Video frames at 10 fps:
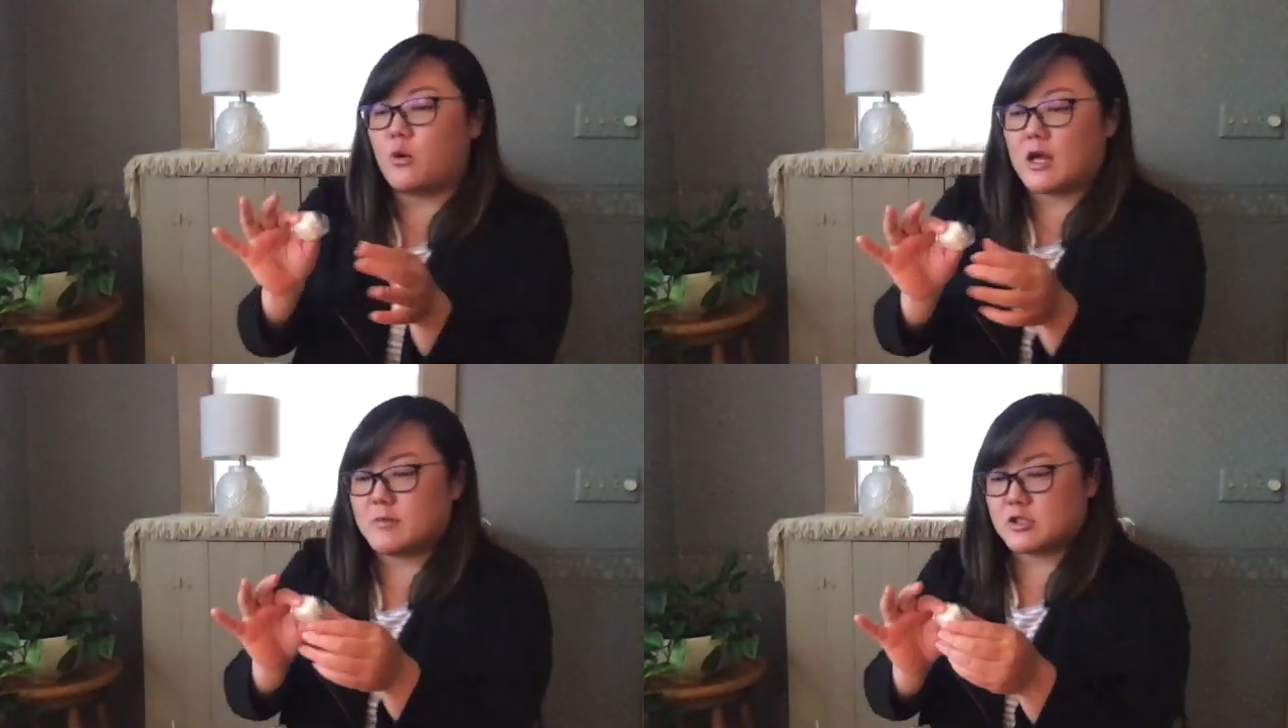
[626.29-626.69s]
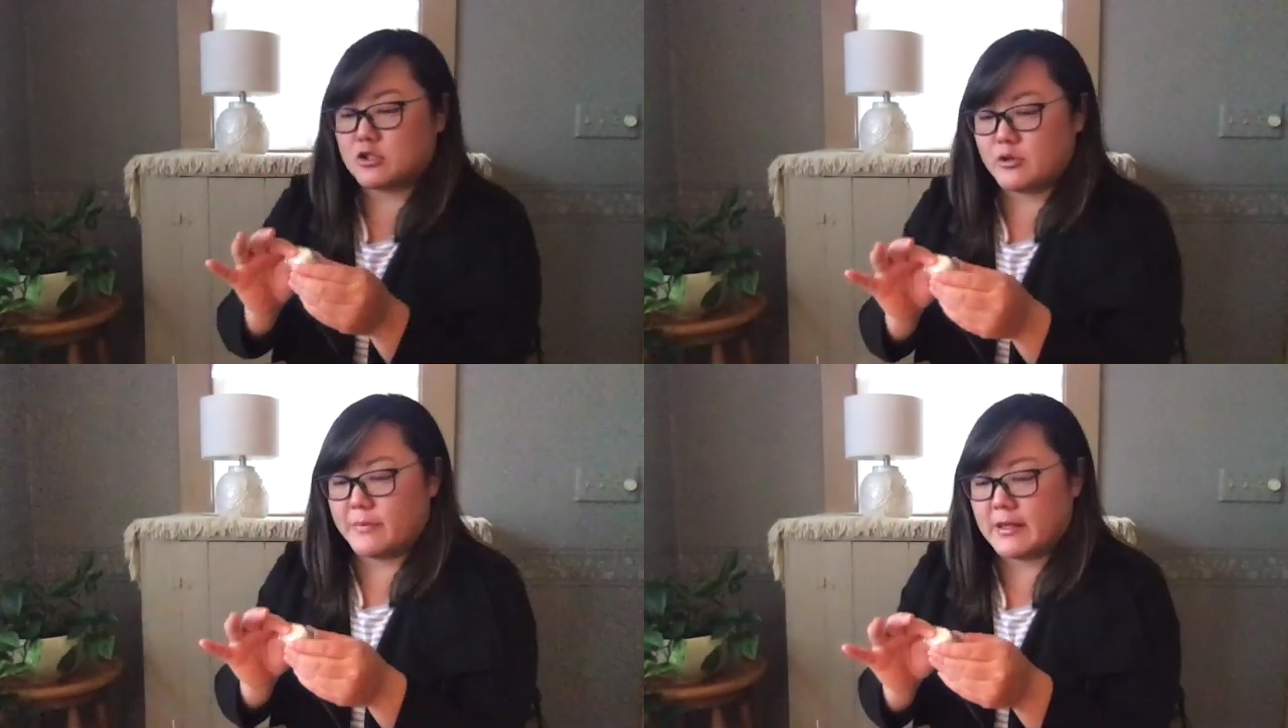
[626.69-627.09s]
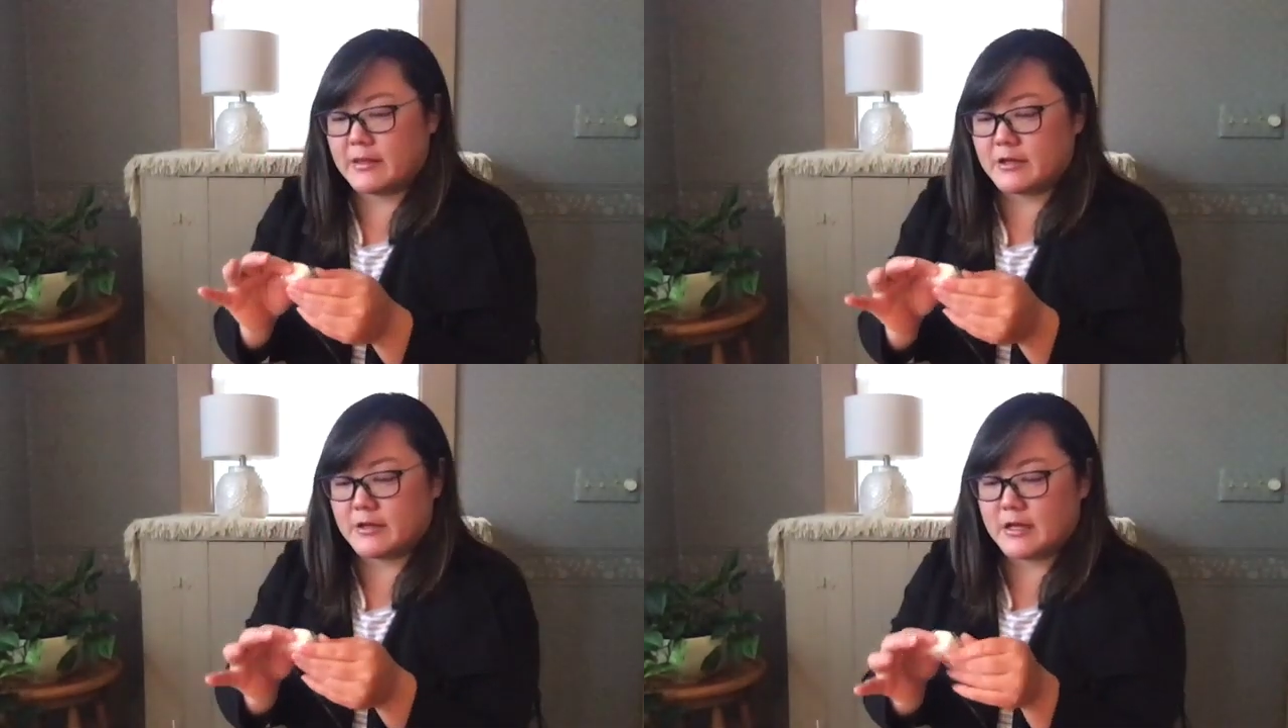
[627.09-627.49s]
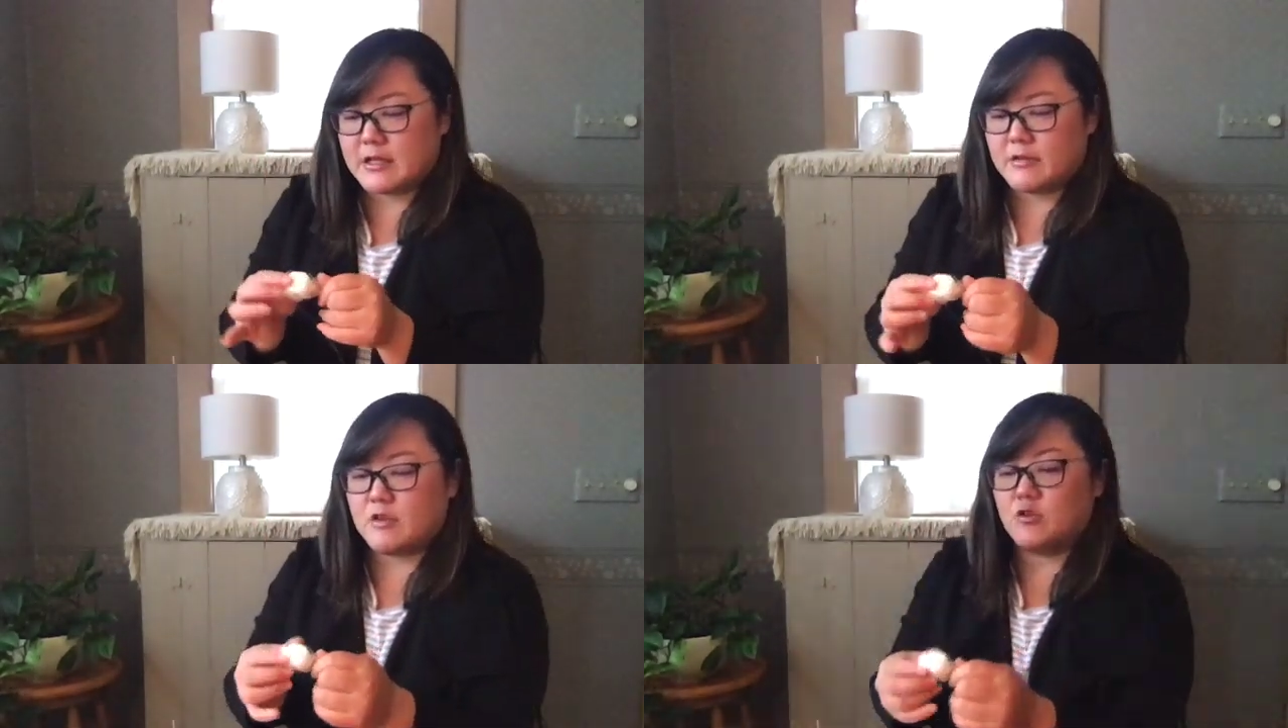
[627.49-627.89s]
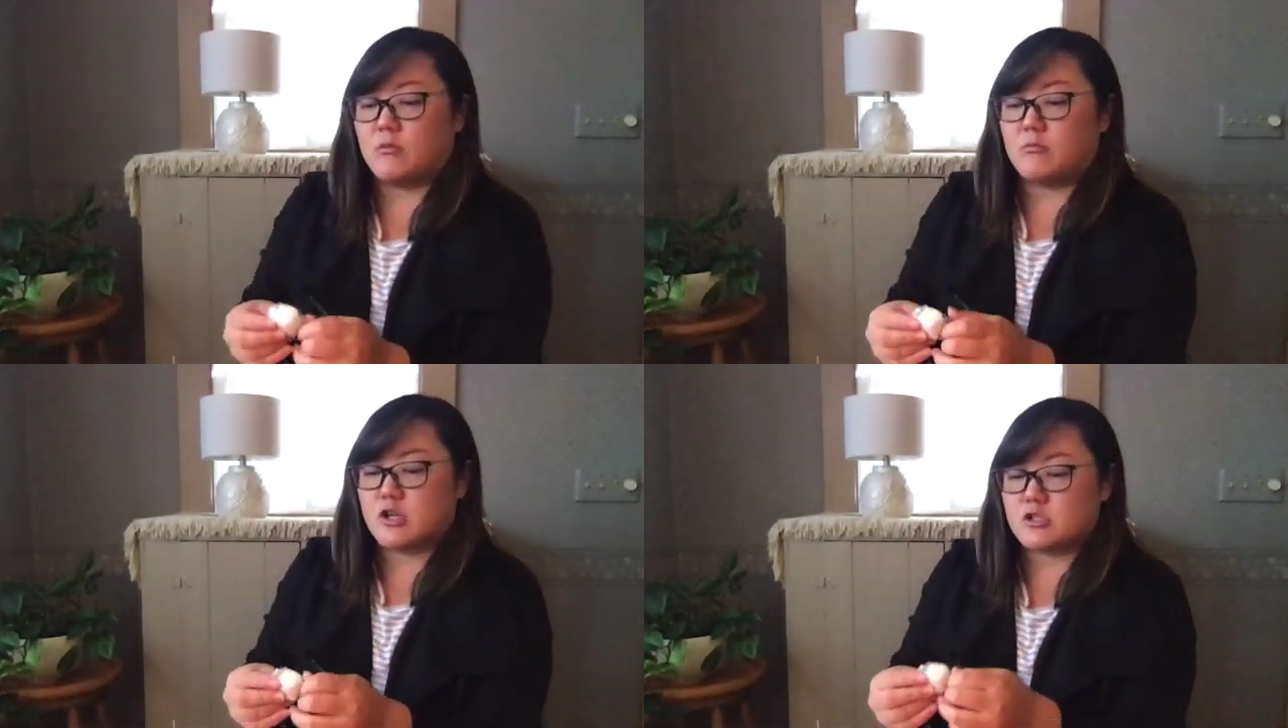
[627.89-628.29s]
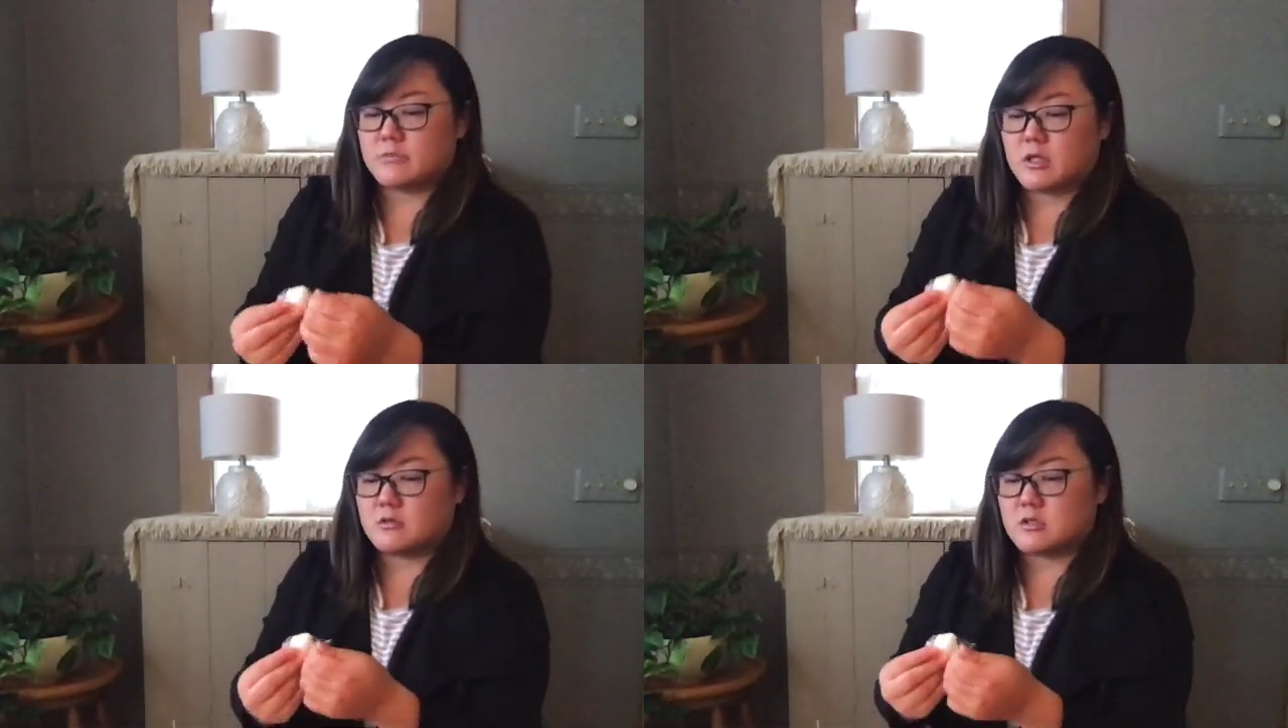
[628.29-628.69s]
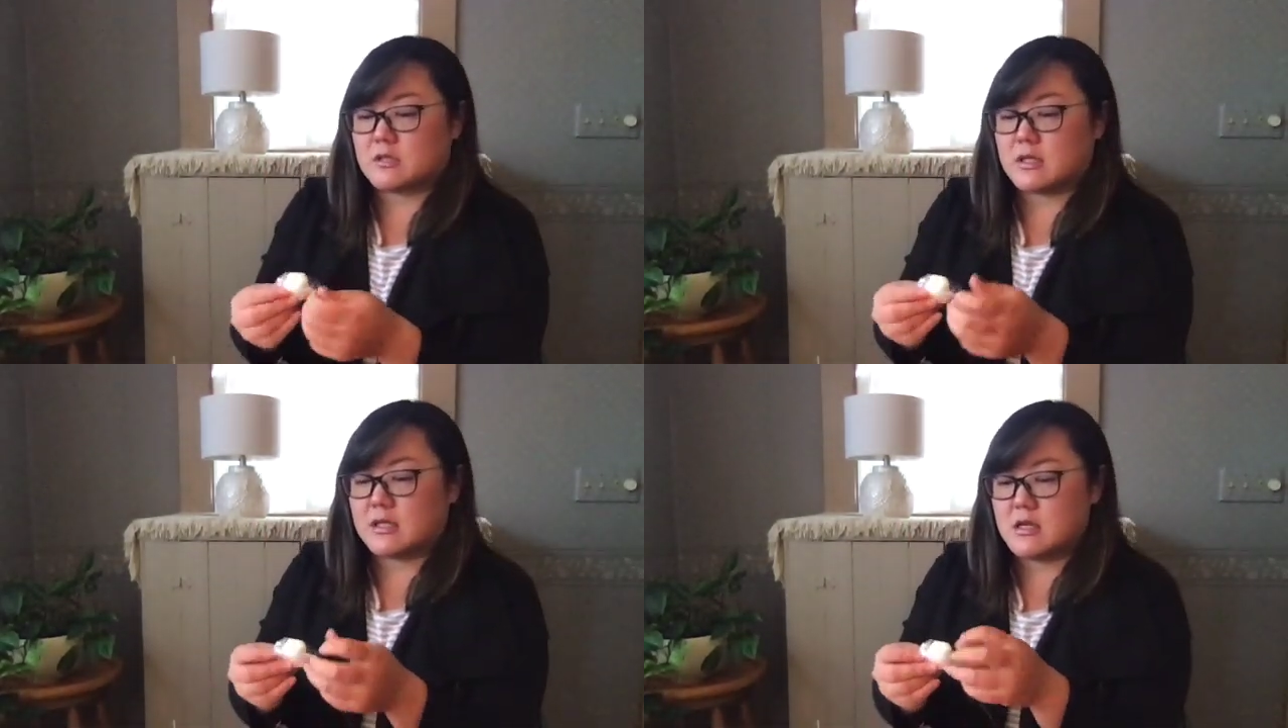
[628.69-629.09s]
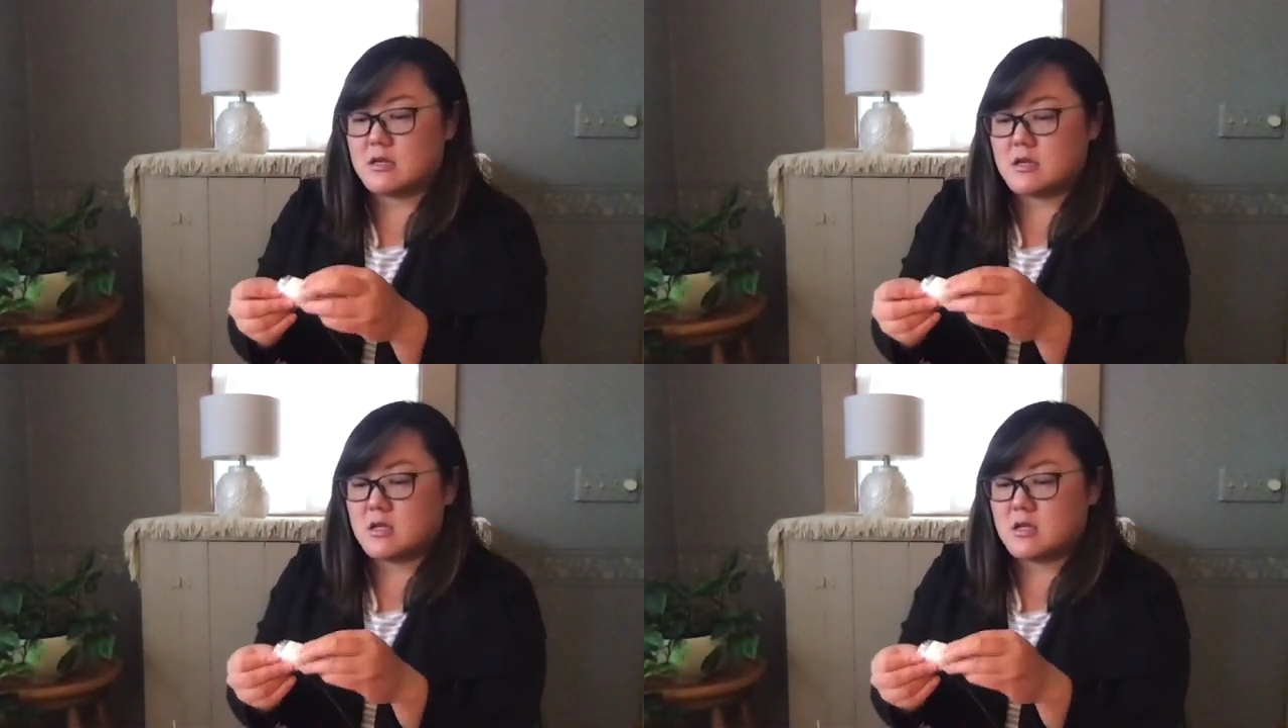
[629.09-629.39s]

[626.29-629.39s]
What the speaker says: I'm assuming they're not giving you a marshmallow to eat.